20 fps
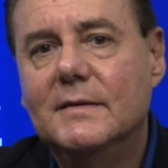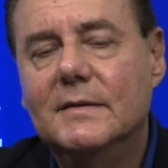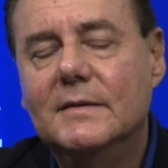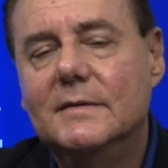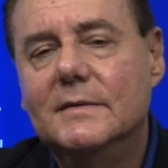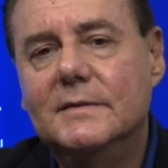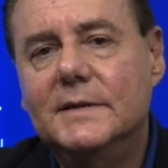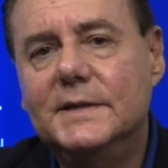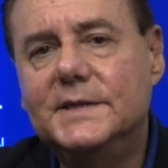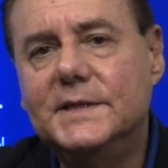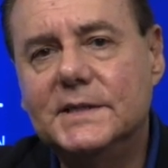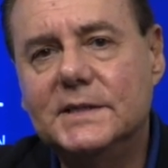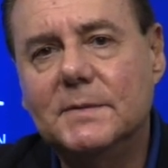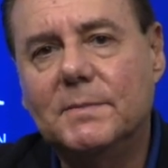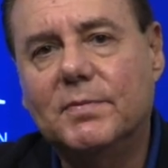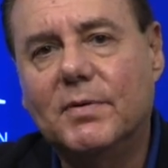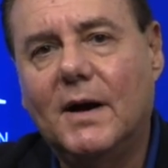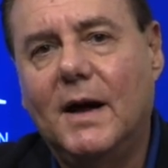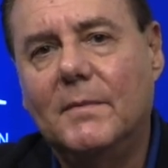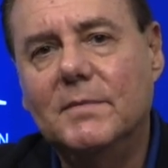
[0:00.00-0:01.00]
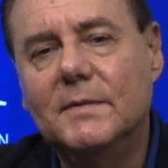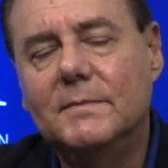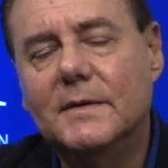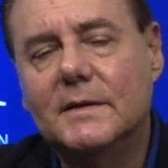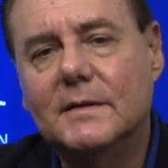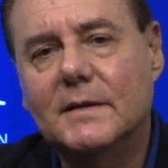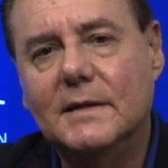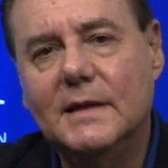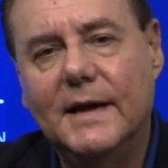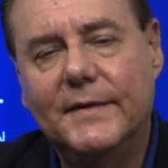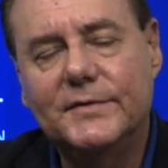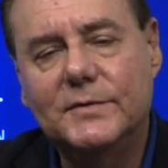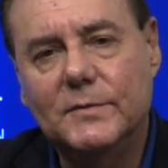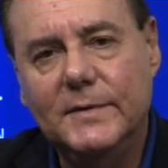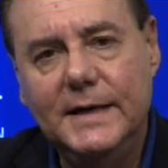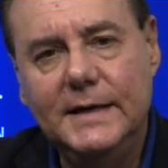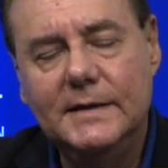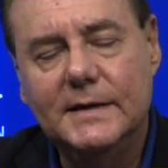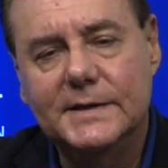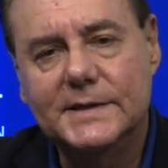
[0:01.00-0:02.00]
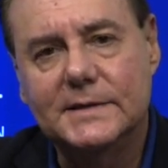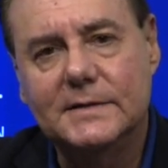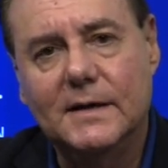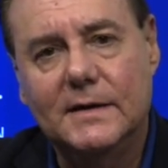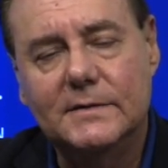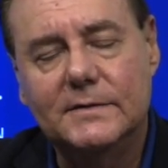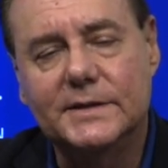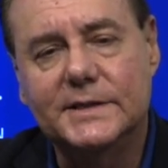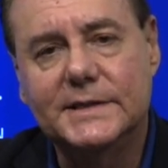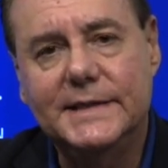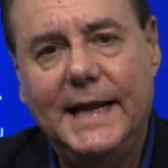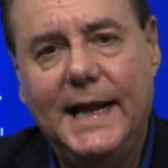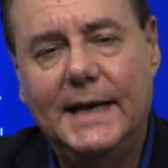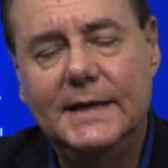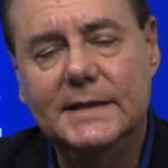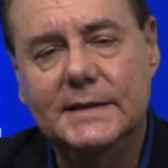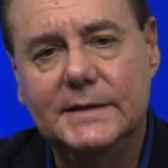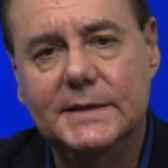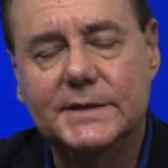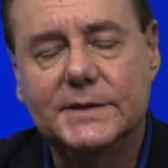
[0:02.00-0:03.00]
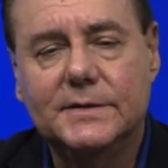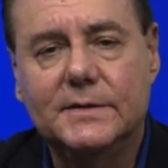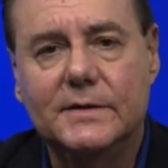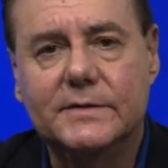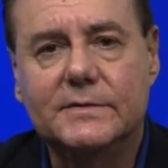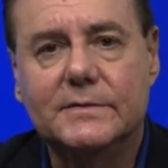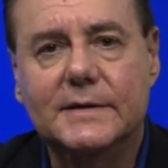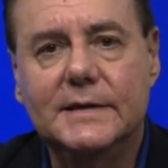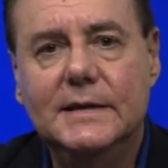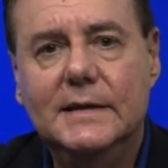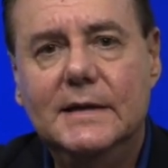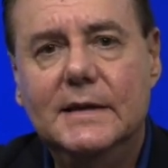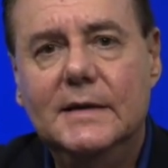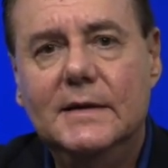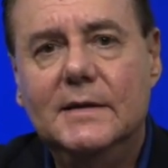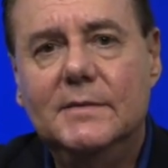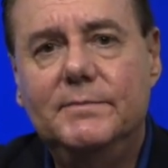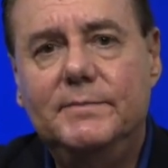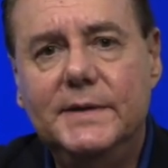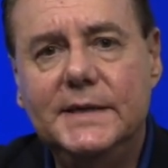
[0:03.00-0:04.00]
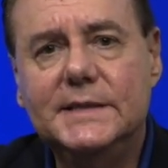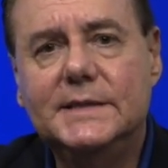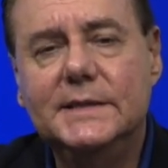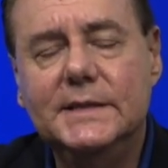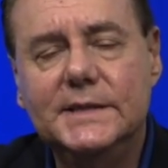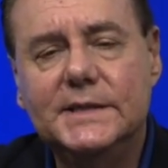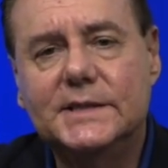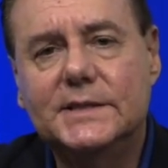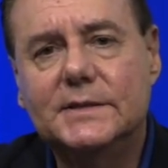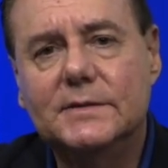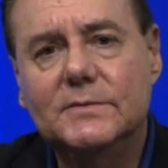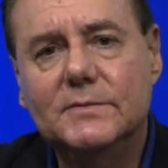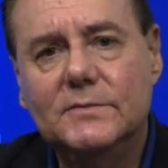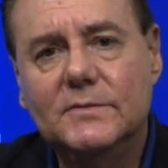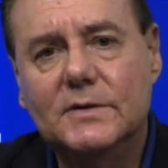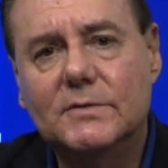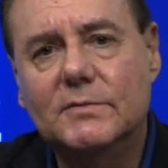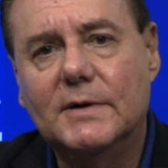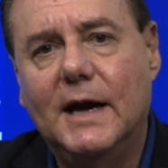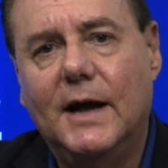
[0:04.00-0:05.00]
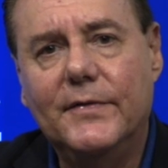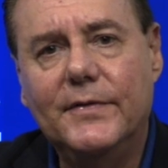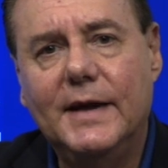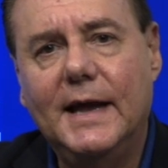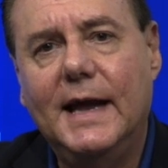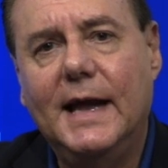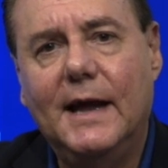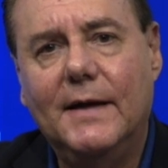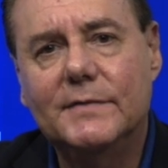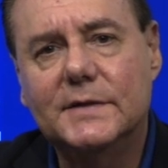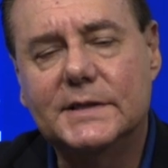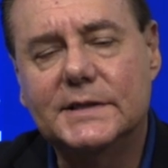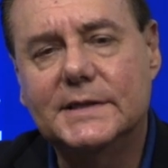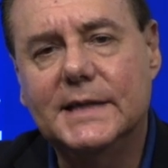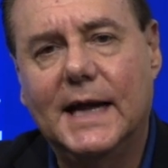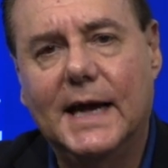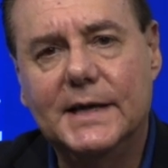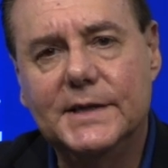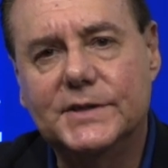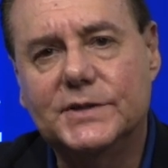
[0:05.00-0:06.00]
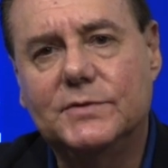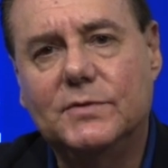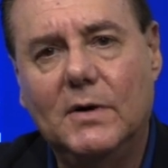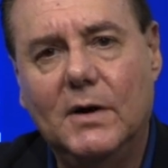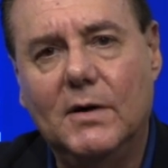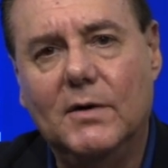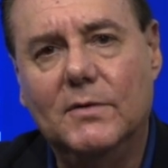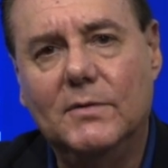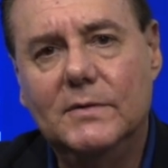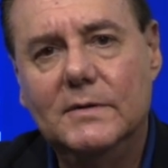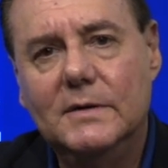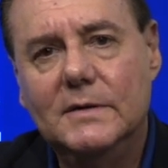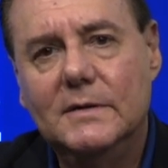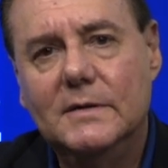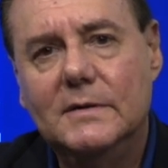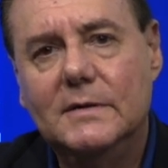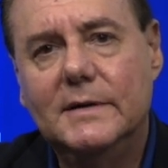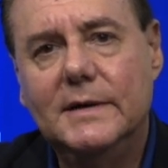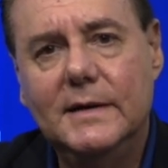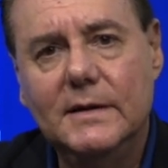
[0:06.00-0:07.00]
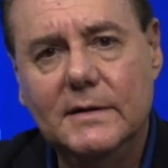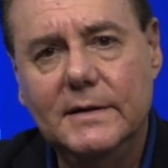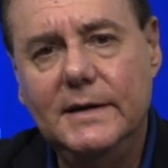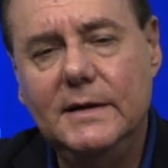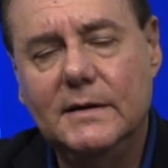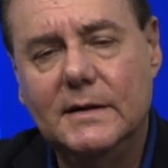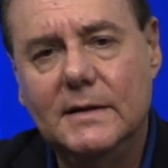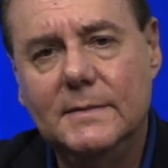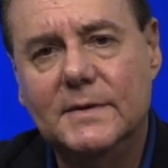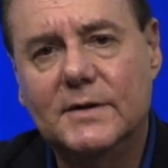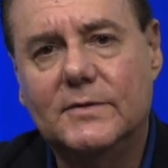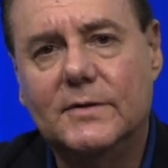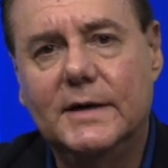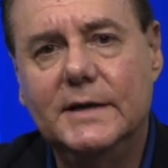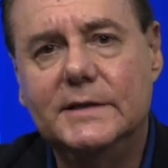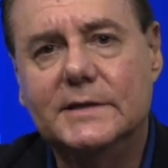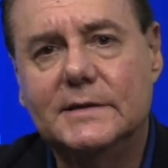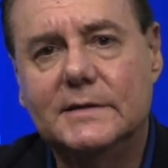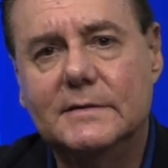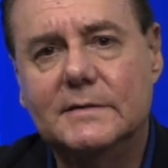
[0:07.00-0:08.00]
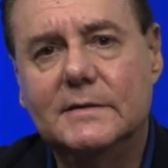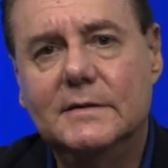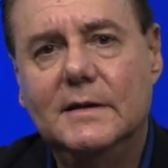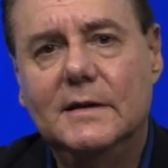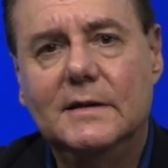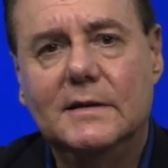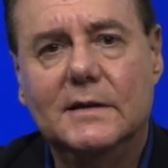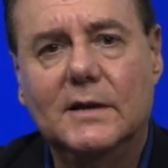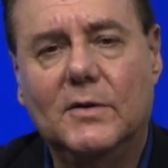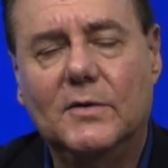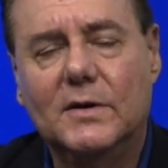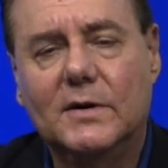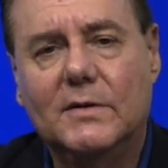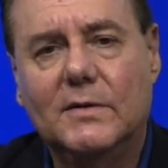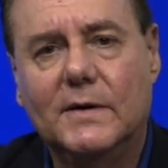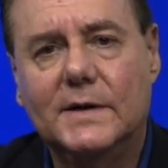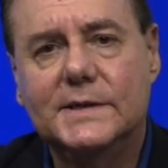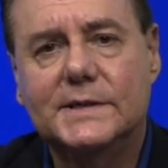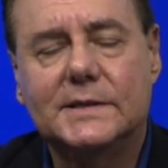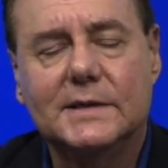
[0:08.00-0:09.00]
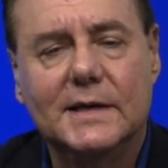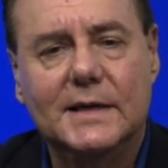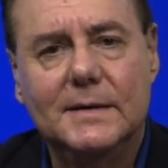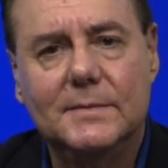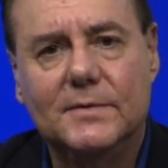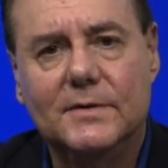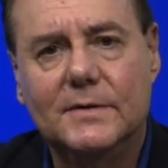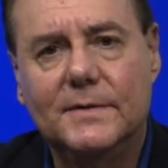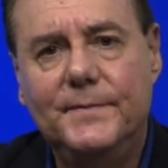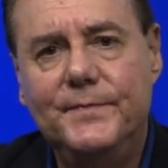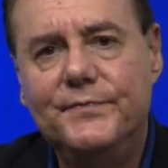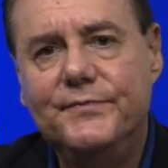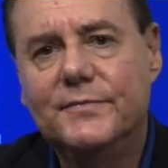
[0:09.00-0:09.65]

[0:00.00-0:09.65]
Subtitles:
This is the problem that the left wing doesn't understand in this country. Business would rather have the status quo, illegal immigration, lower cost labor,